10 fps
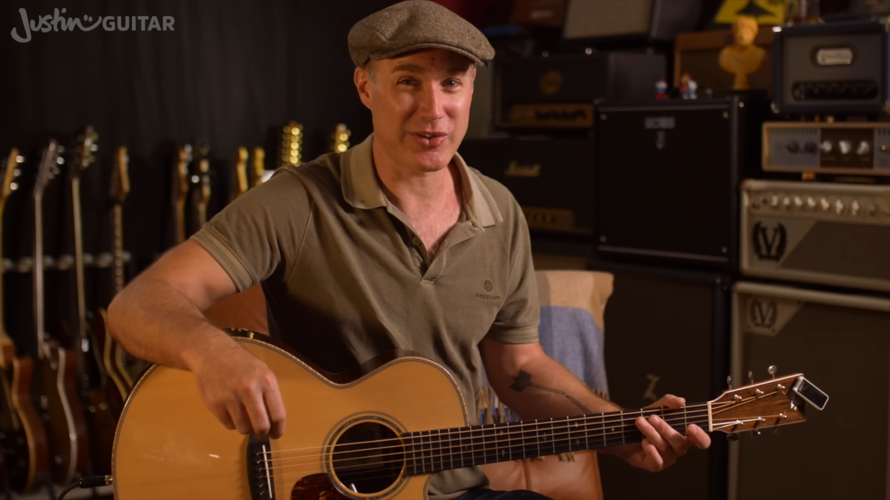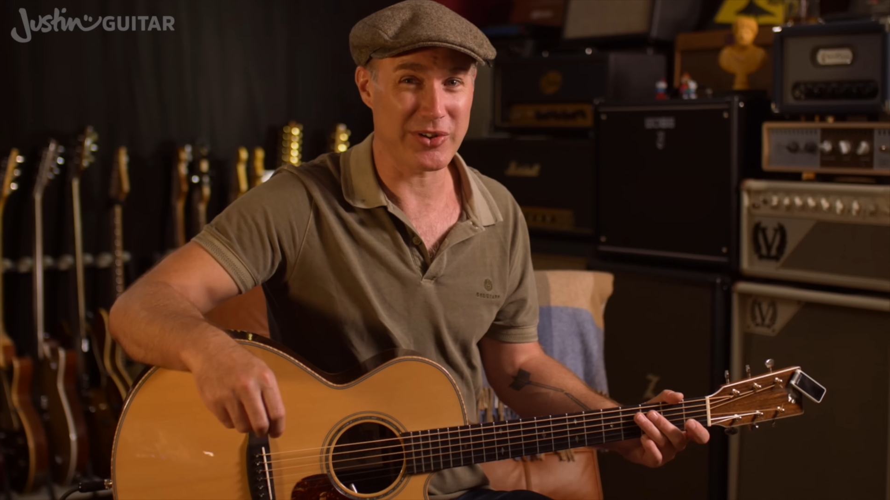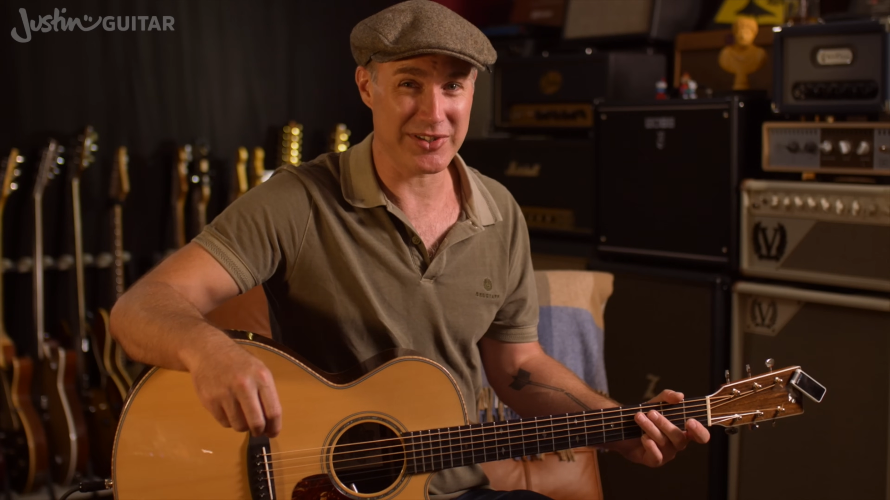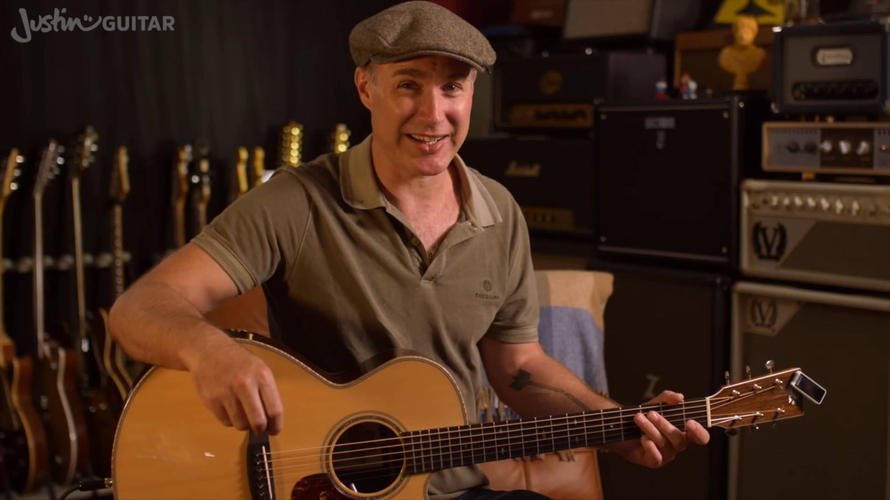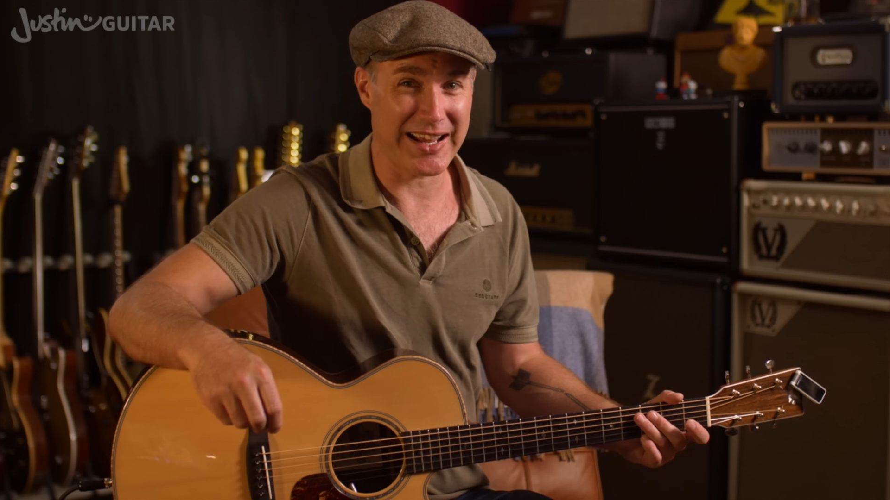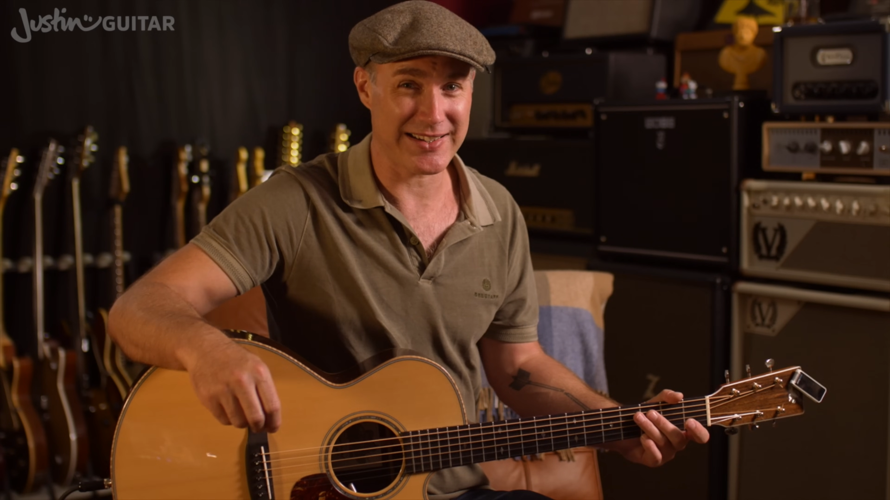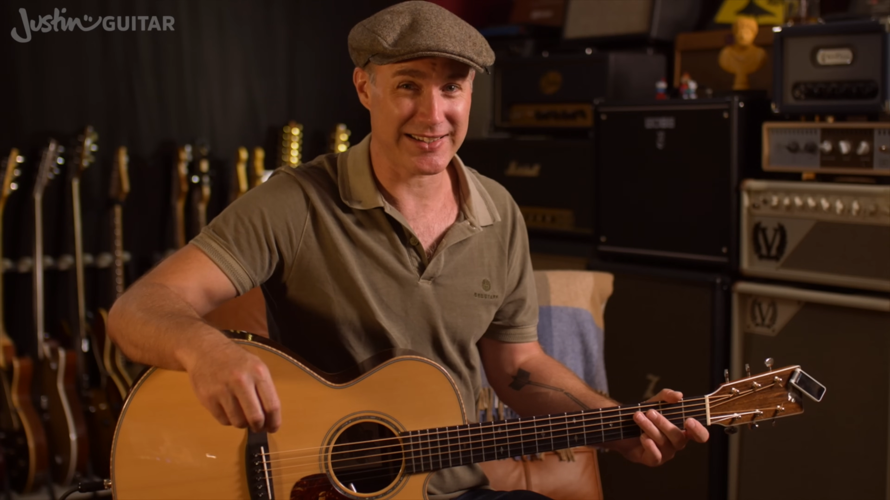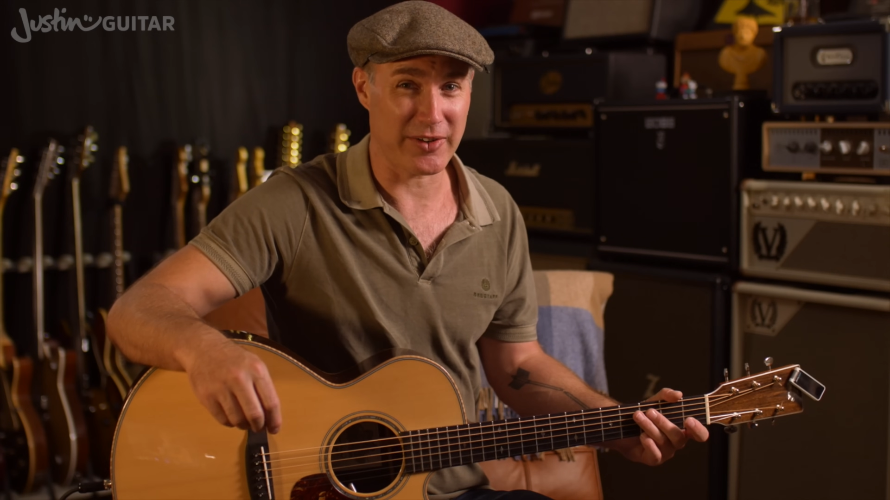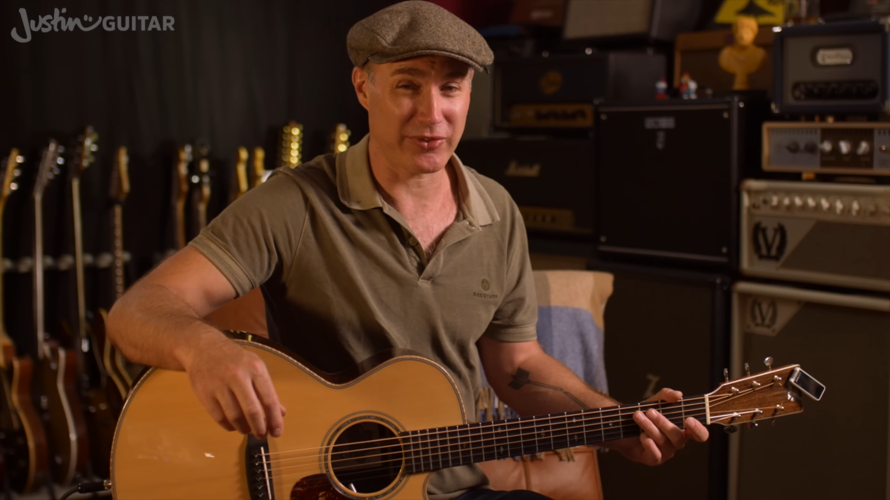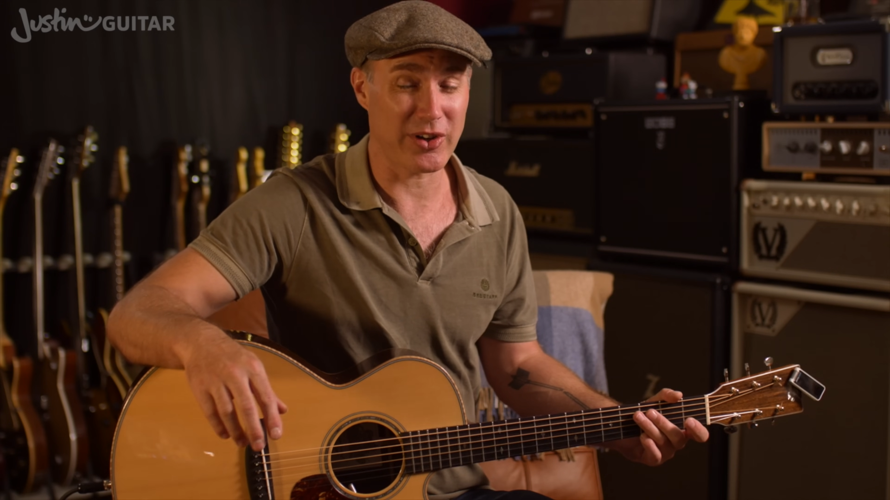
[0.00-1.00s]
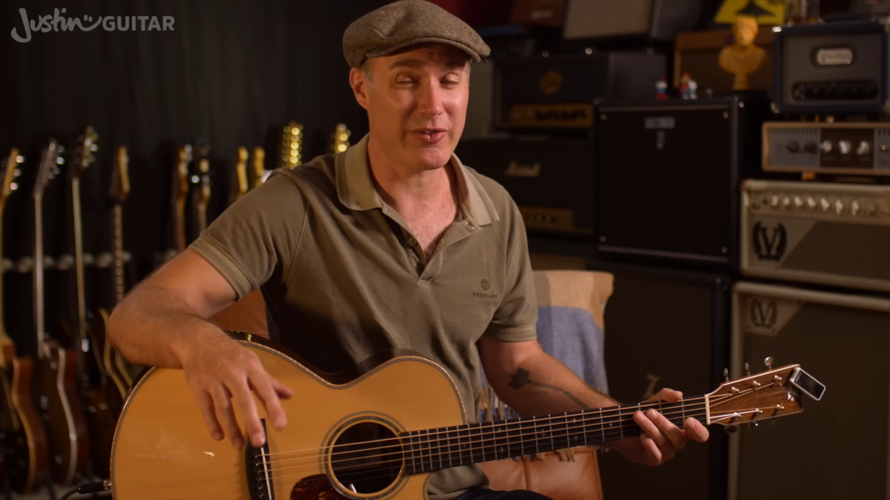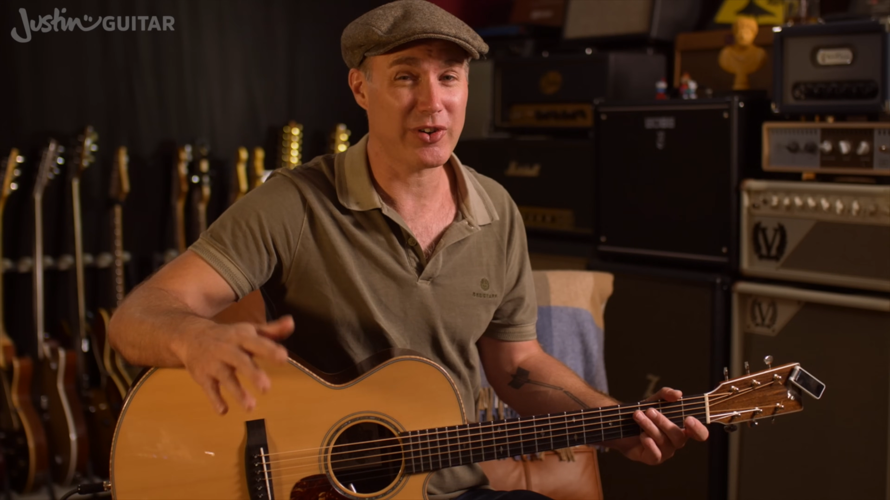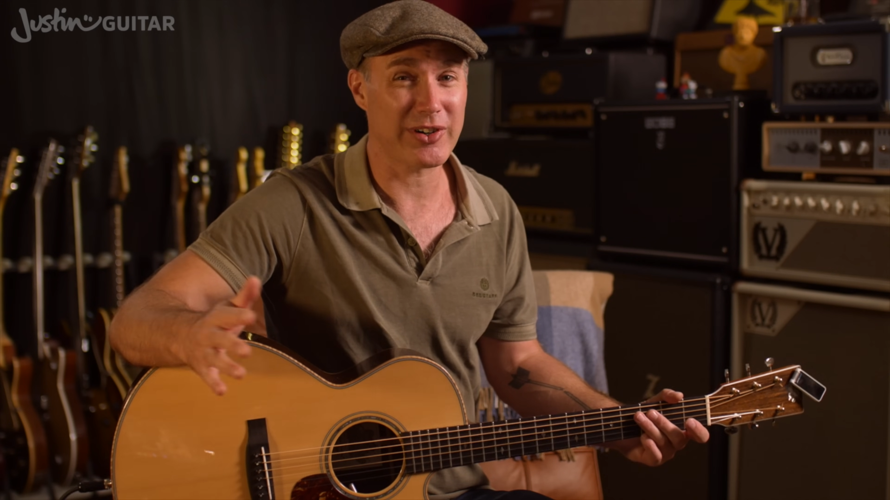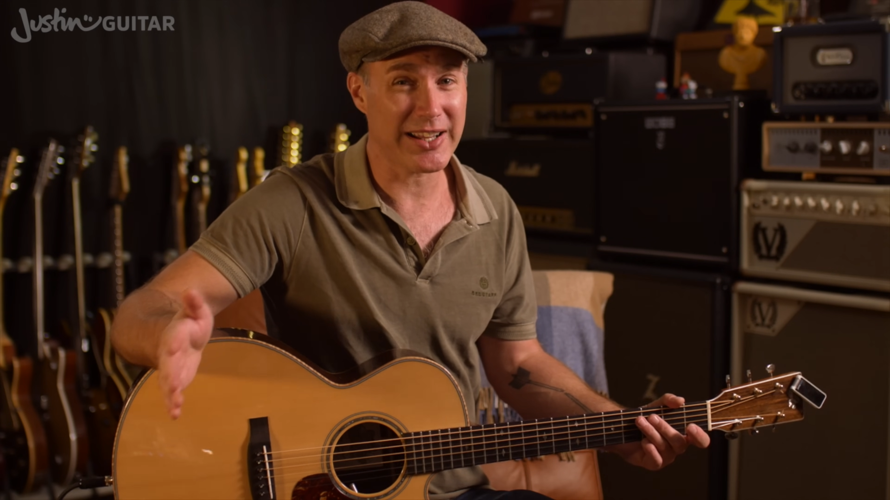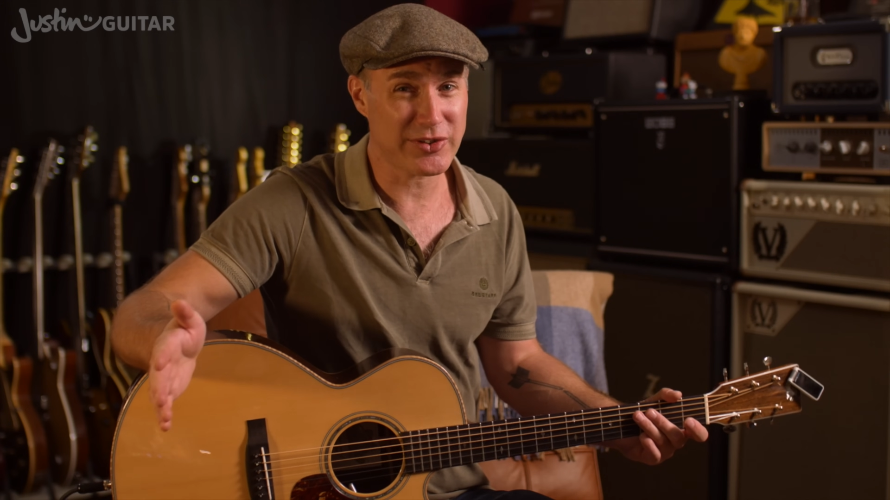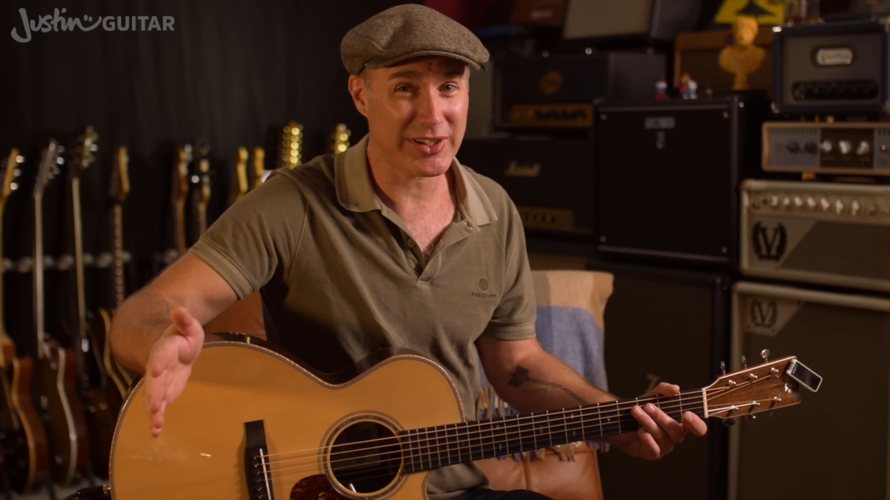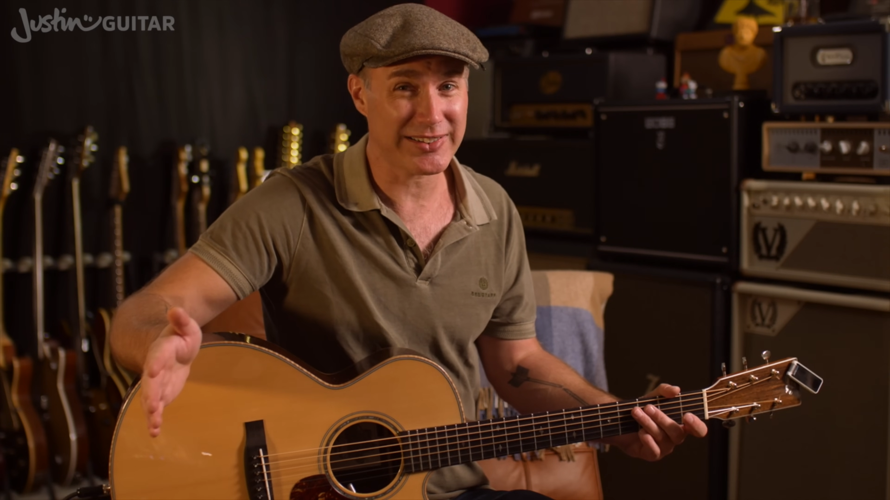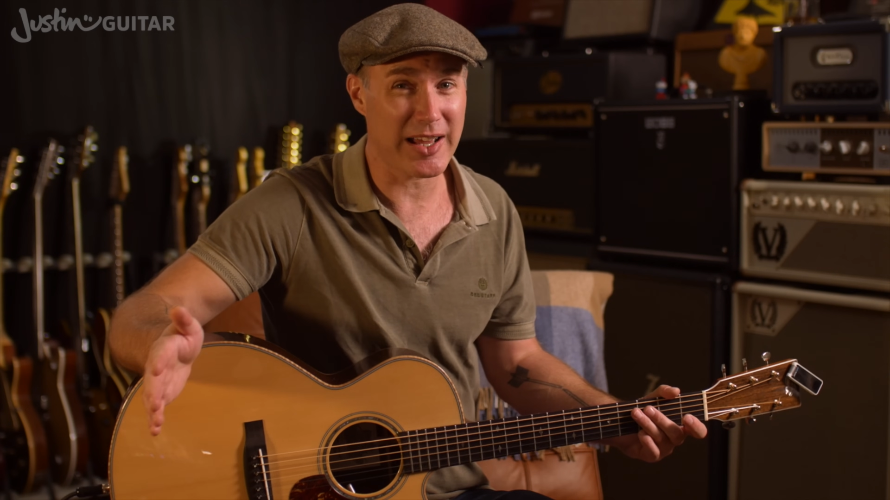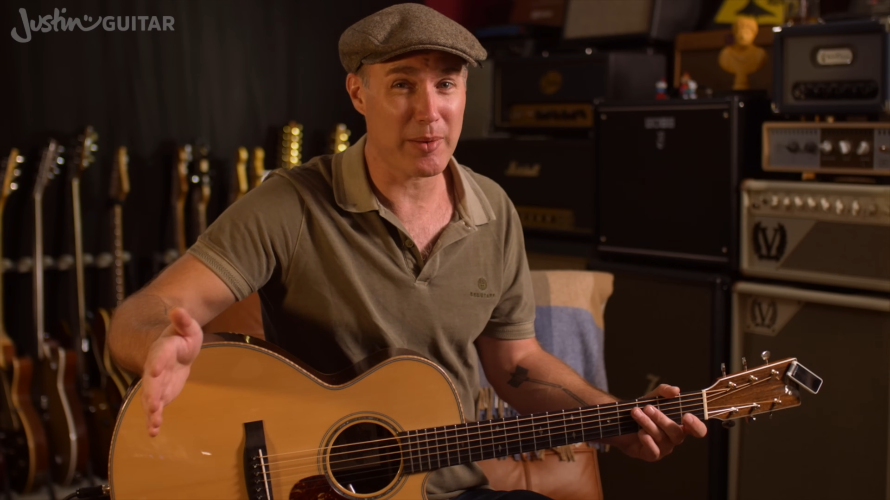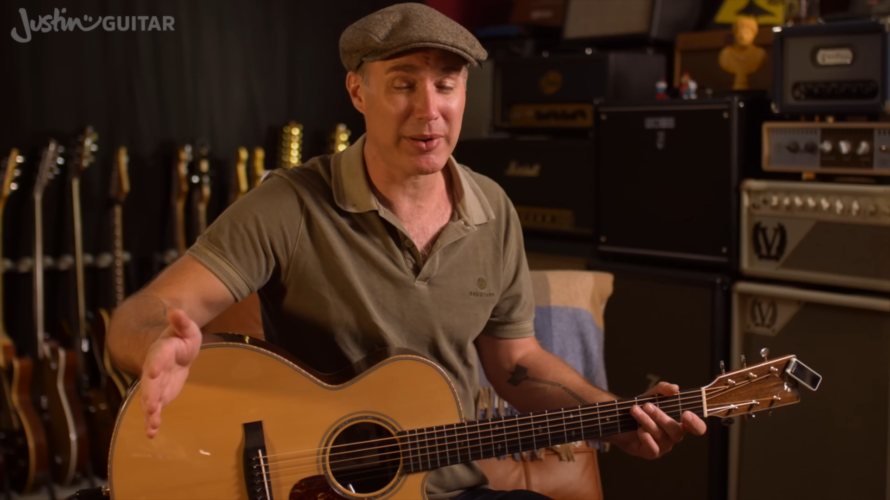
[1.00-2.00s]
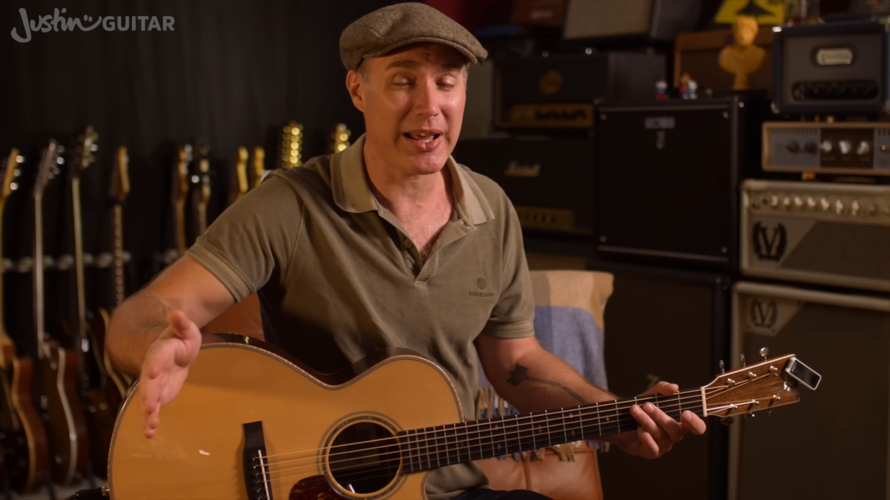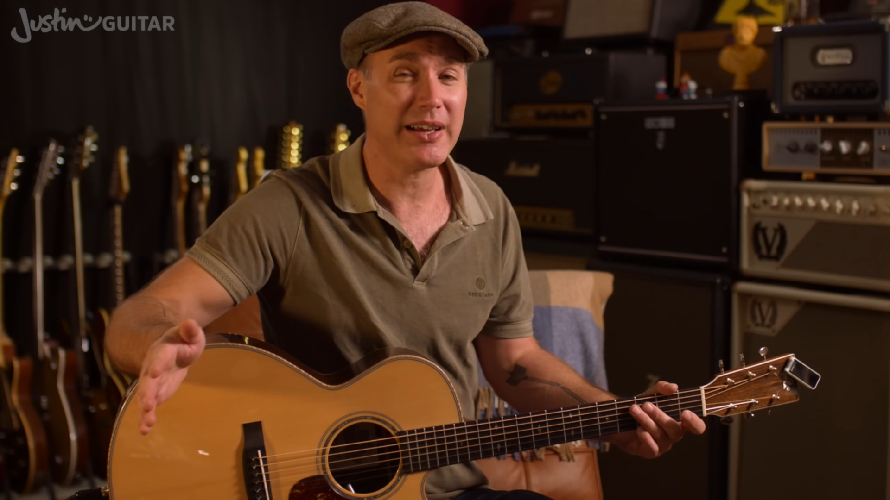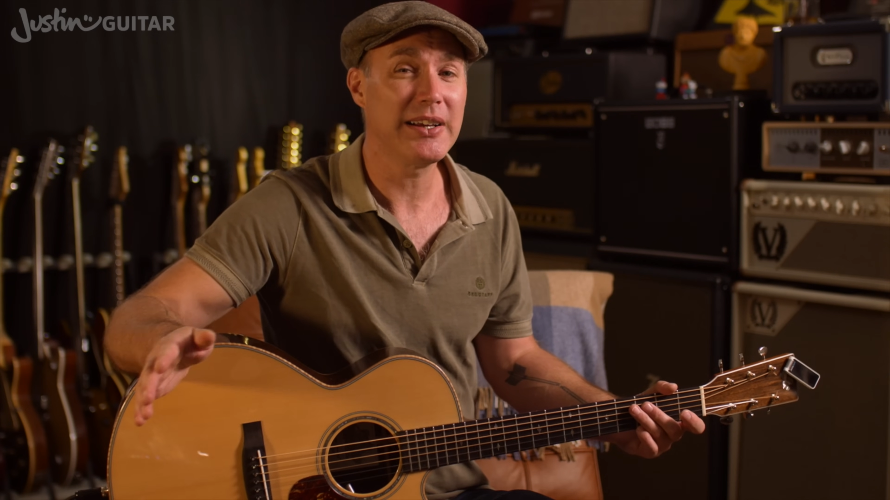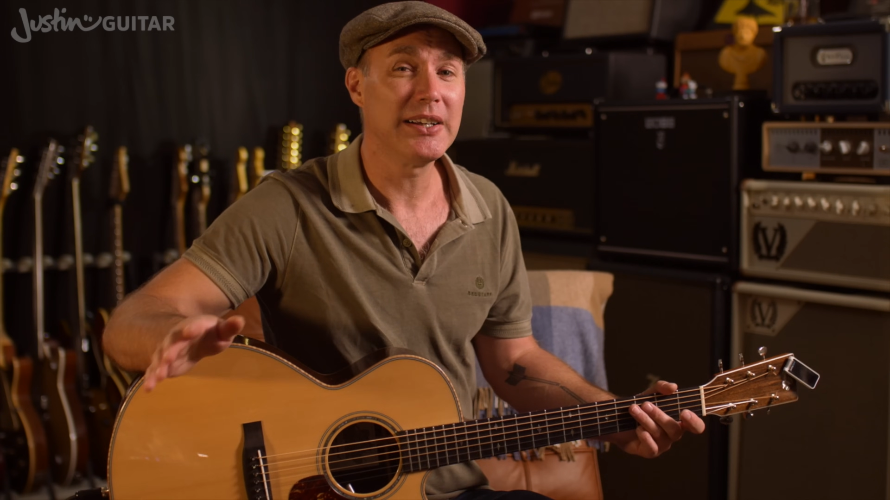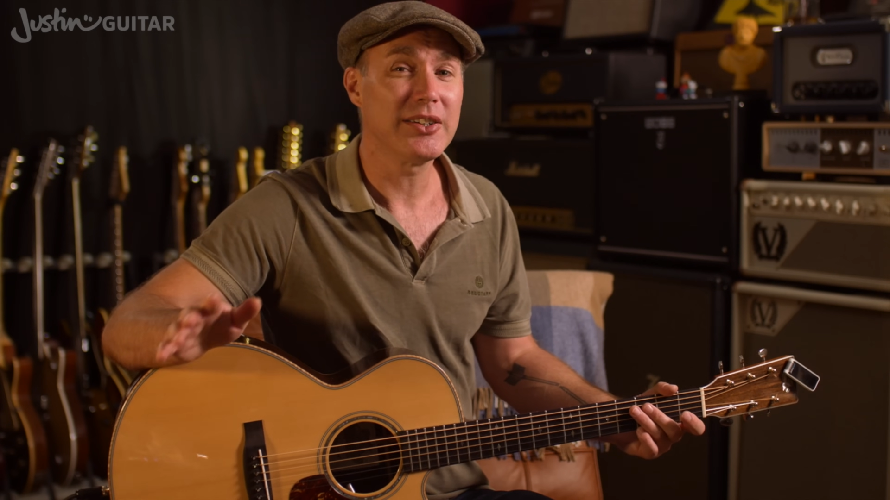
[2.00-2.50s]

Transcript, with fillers: good as it gets stuff. So if you're an electric guitar player,